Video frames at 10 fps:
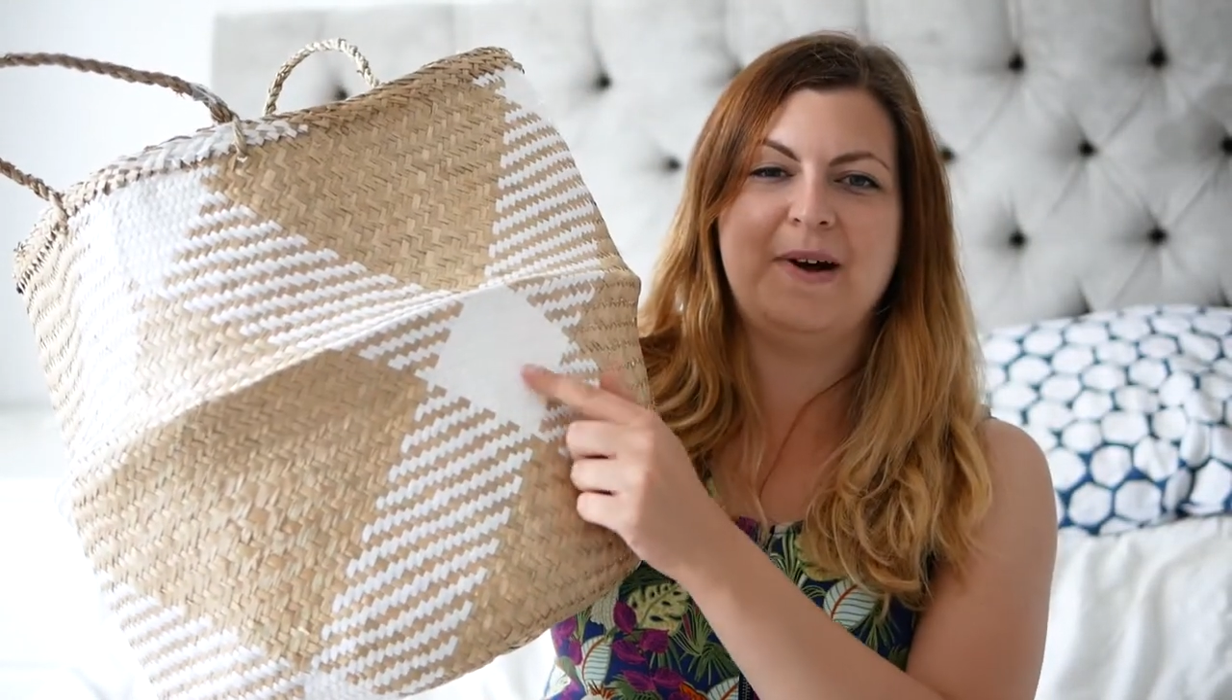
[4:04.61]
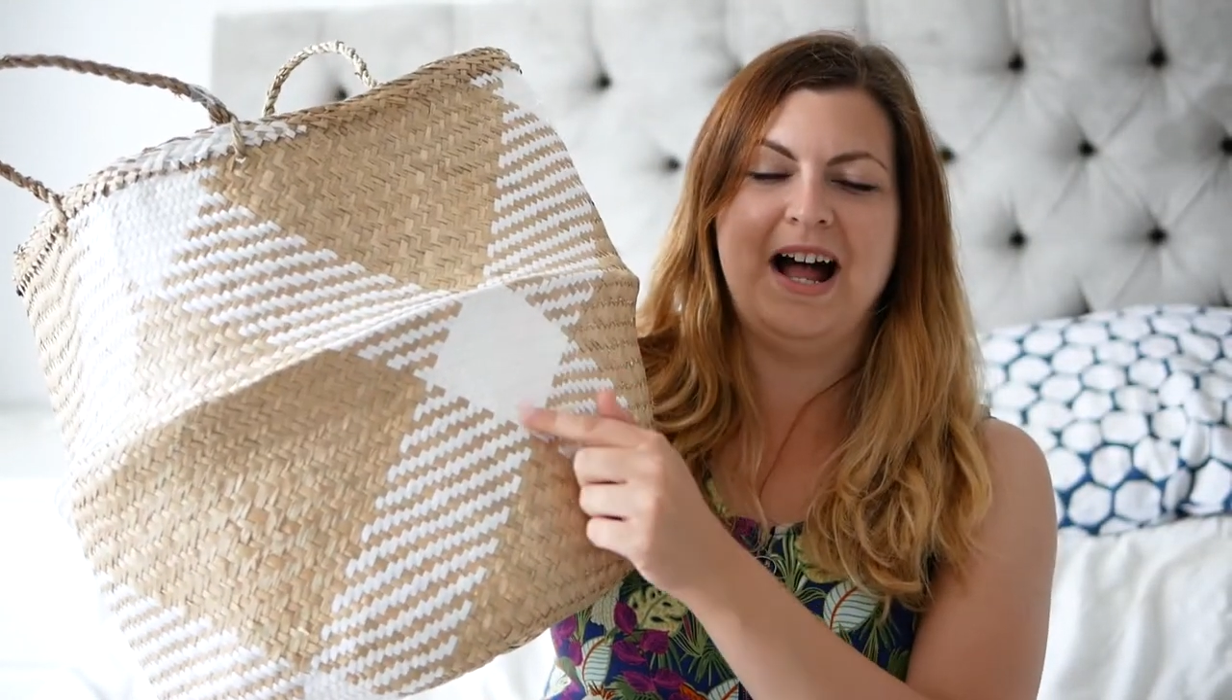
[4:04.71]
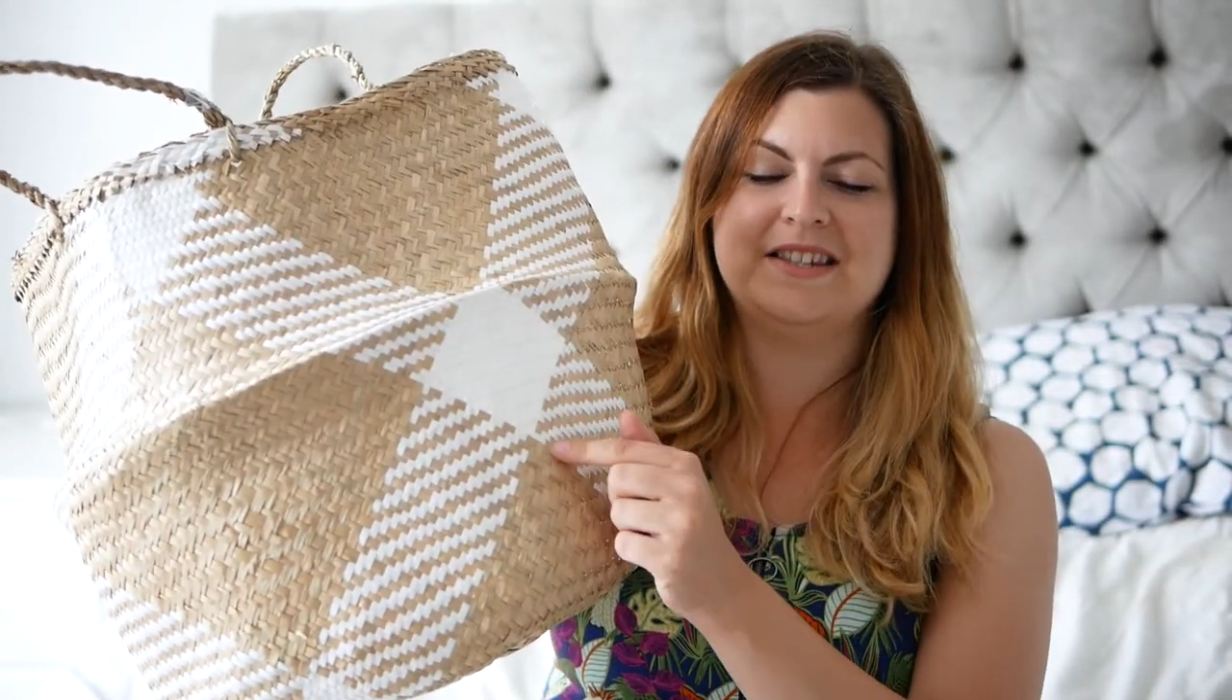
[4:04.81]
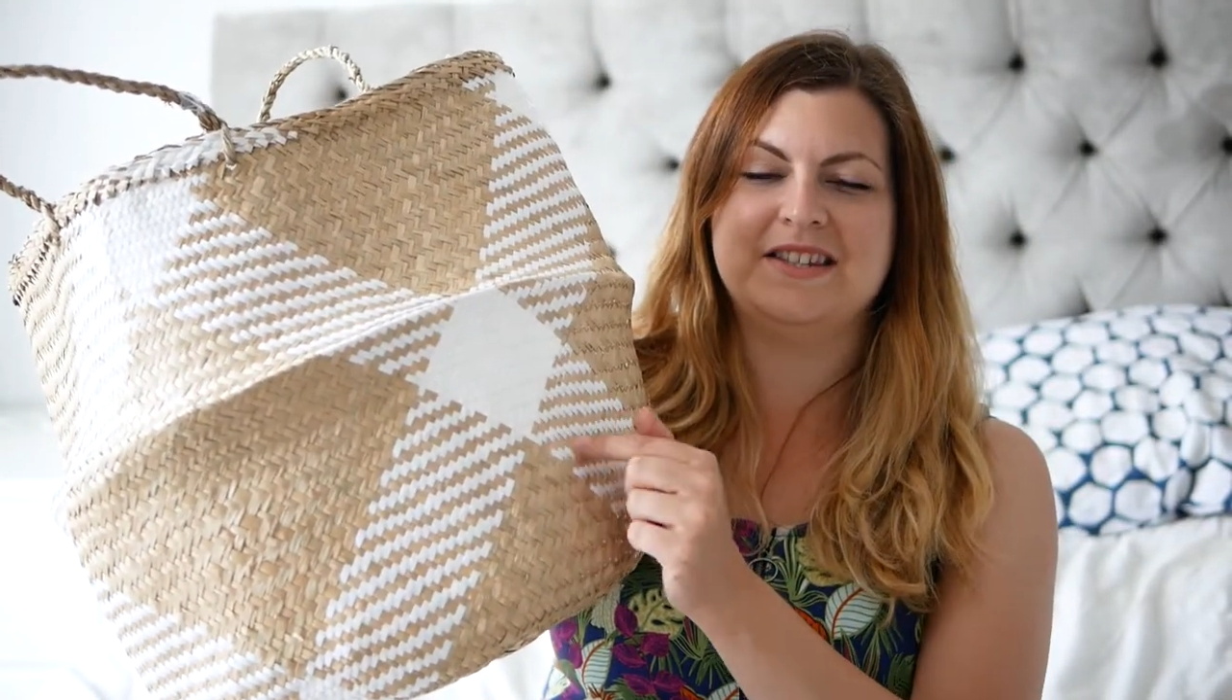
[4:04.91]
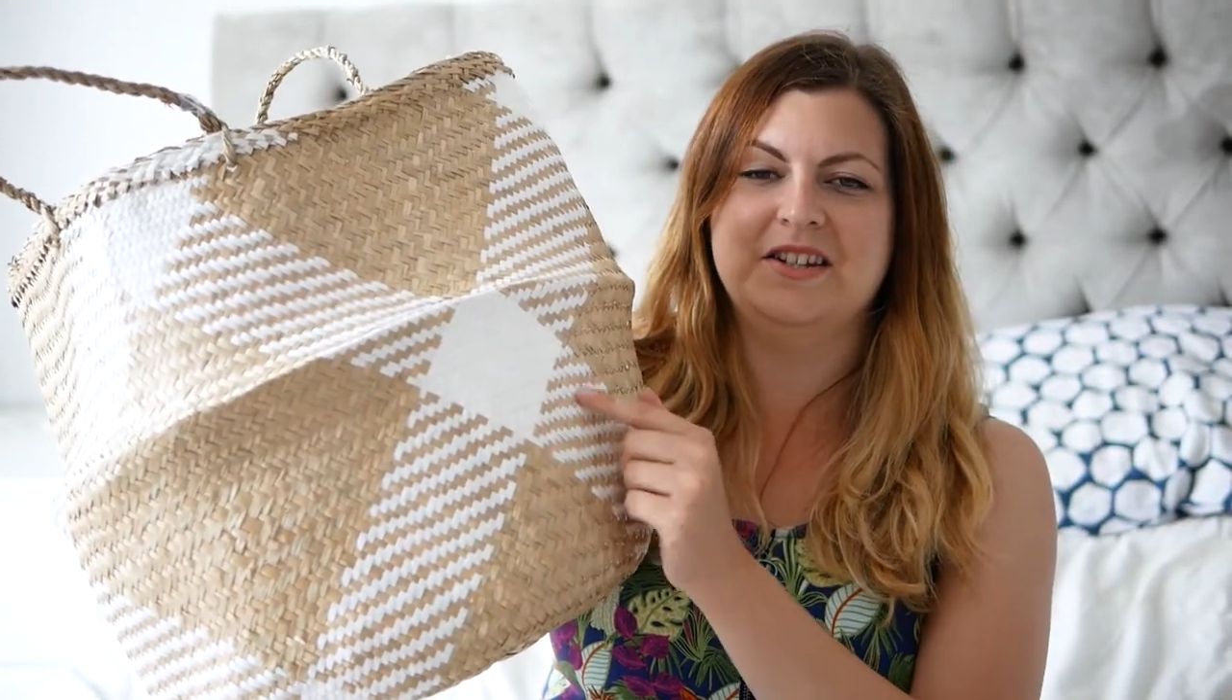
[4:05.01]

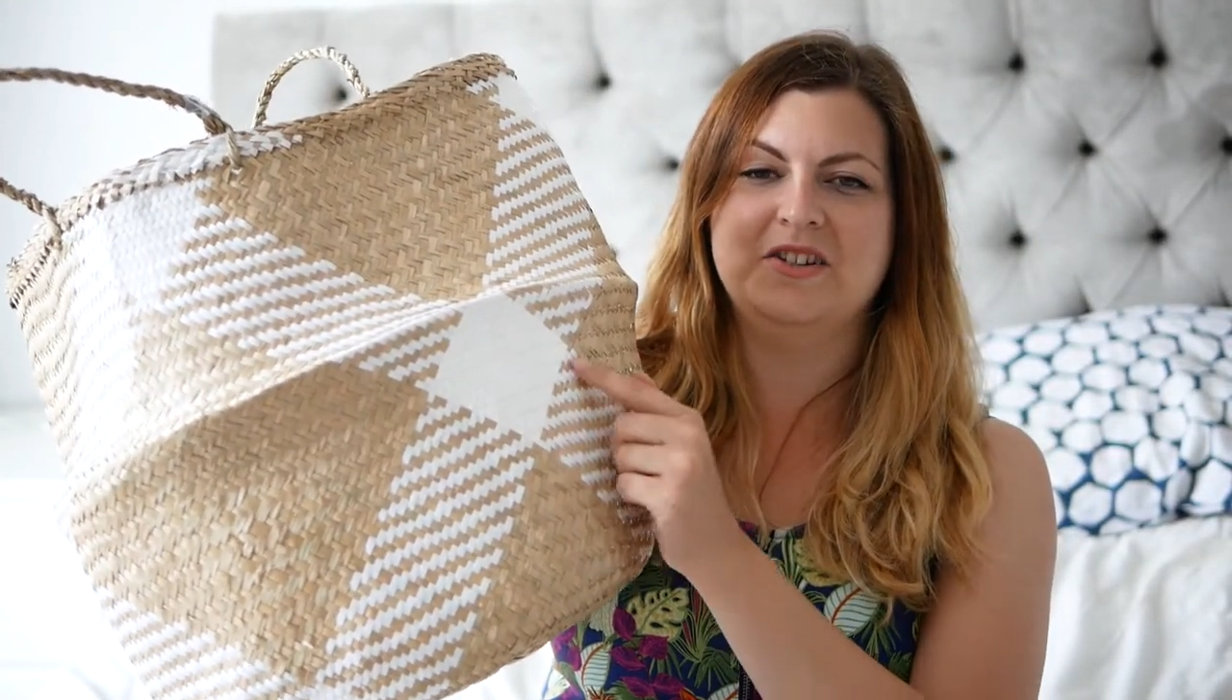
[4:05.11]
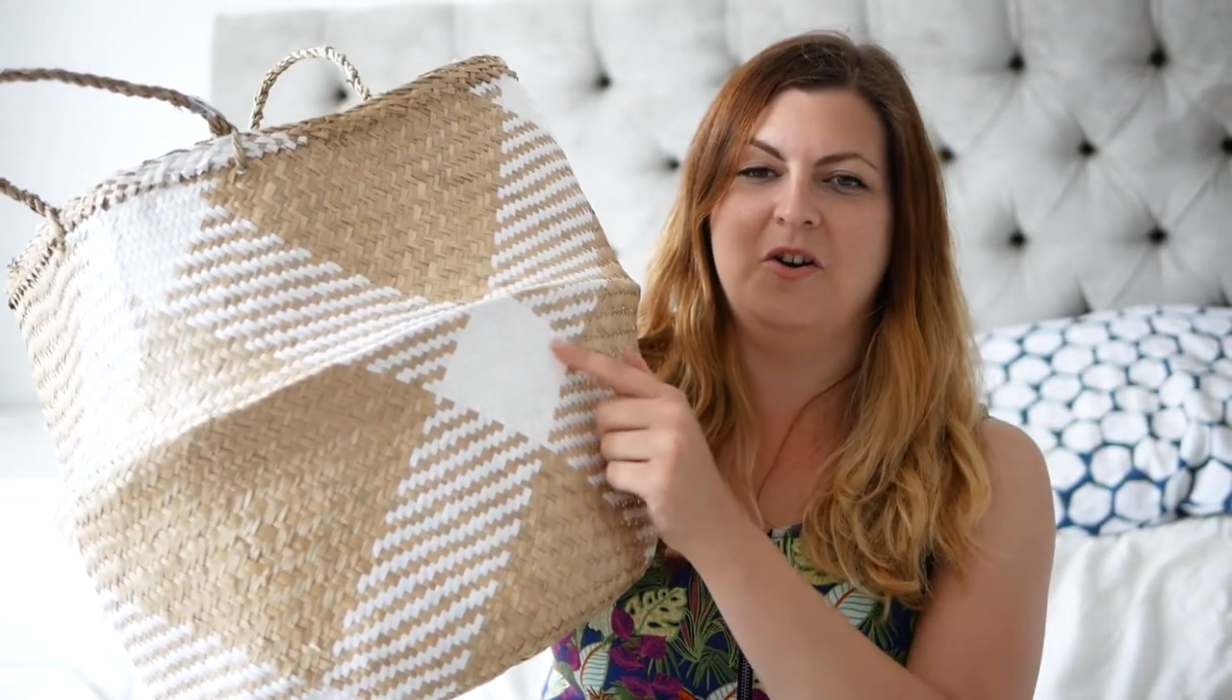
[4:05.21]
pattern